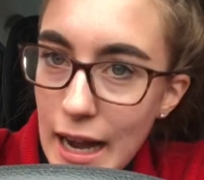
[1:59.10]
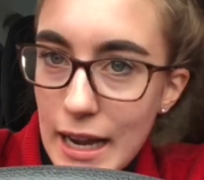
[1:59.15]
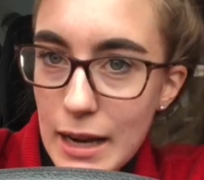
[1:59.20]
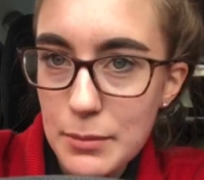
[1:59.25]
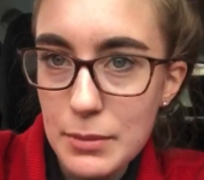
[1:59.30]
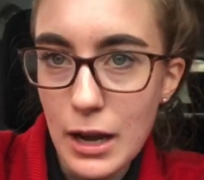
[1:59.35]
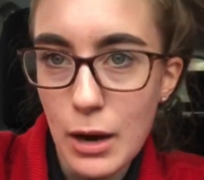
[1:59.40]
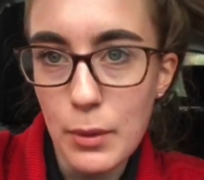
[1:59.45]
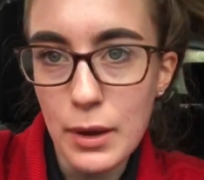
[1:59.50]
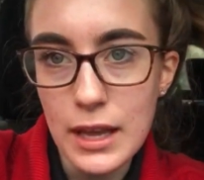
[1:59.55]
I
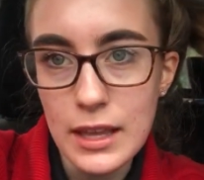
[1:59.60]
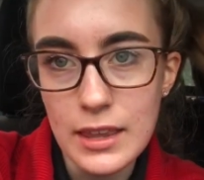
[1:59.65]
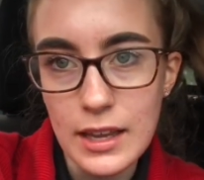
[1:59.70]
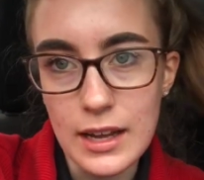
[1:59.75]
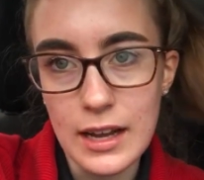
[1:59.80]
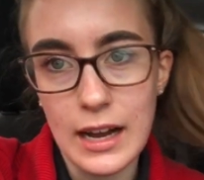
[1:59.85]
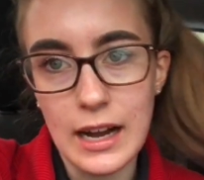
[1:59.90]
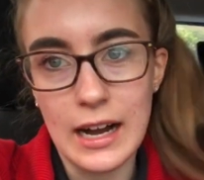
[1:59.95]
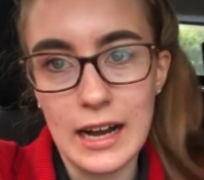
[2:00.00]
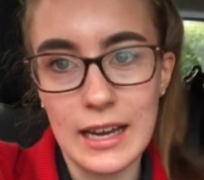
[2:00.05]
am now in the
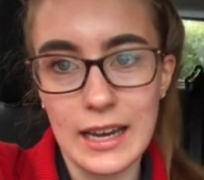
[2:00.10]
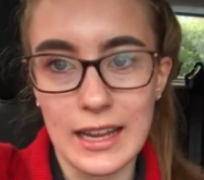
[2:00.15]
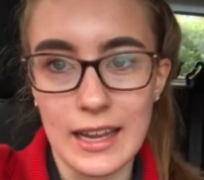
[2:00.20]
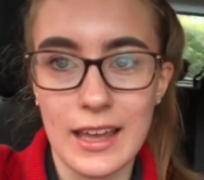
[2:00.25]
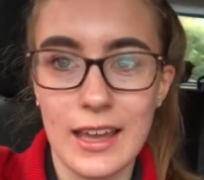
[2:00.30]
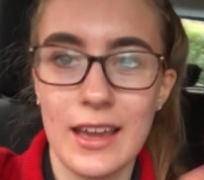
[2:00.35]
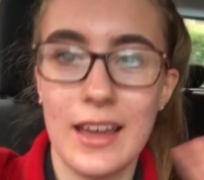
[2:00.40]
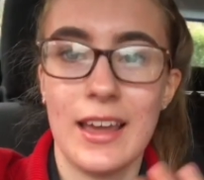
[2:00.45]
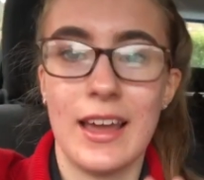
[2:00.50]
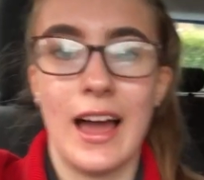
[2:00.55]
car,
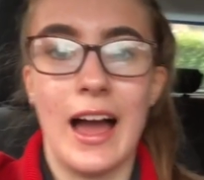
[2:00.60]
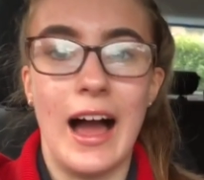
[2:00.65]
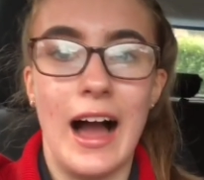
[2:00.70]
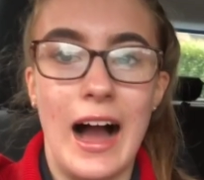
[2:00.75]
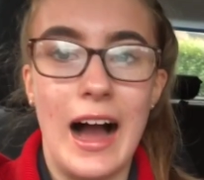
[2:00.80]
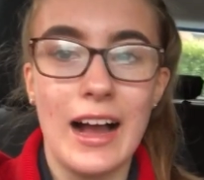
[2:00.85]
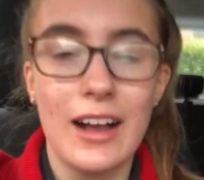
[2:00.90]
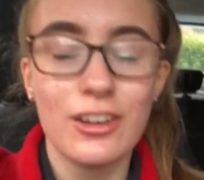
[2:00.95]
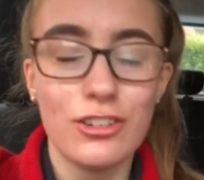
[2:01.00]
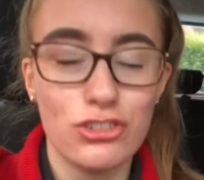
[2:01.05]
like
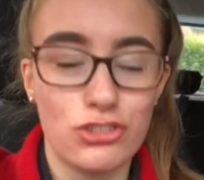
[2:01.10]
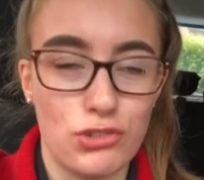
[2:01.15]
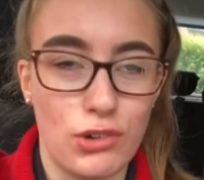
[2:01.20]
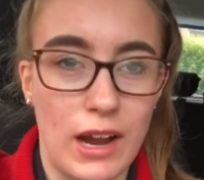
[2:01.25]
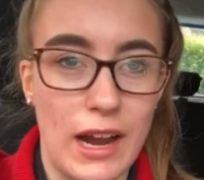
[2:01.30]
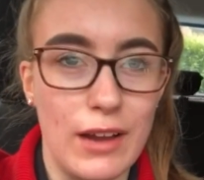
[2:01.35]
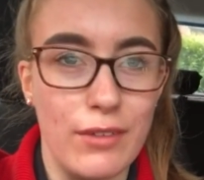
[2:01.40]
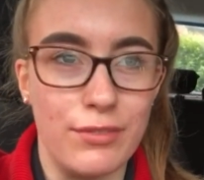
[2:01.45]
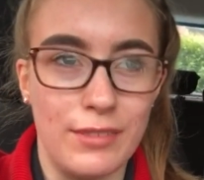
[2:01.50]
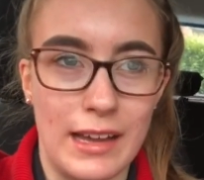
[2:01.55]
I can
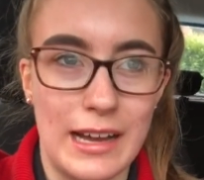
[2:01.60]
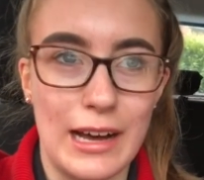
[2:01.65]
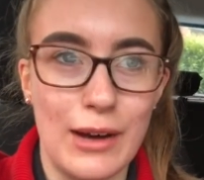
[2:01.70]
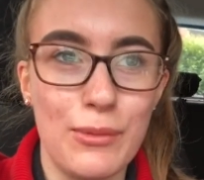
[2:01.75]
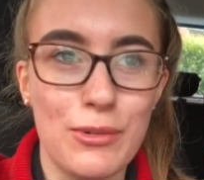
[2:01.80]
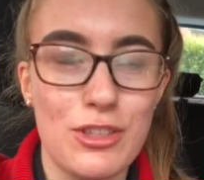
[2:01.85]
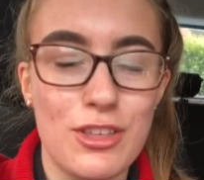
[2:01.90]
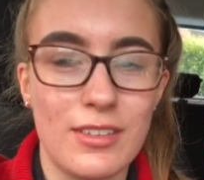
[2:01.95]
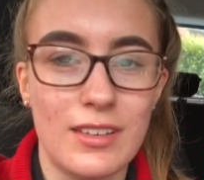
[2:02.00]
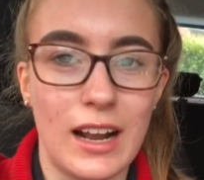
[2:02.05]
drive
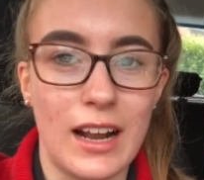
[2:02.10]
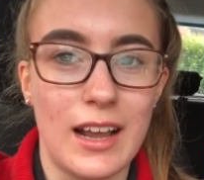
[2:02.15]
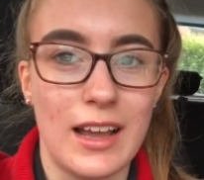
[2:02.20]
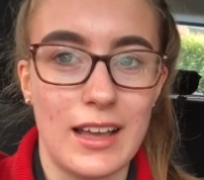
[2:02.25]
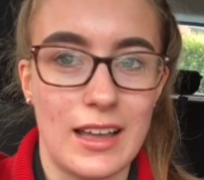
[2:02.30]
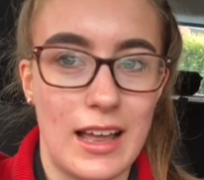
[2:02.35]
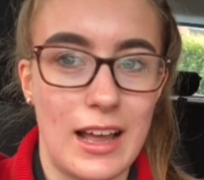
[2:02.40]
now, which is like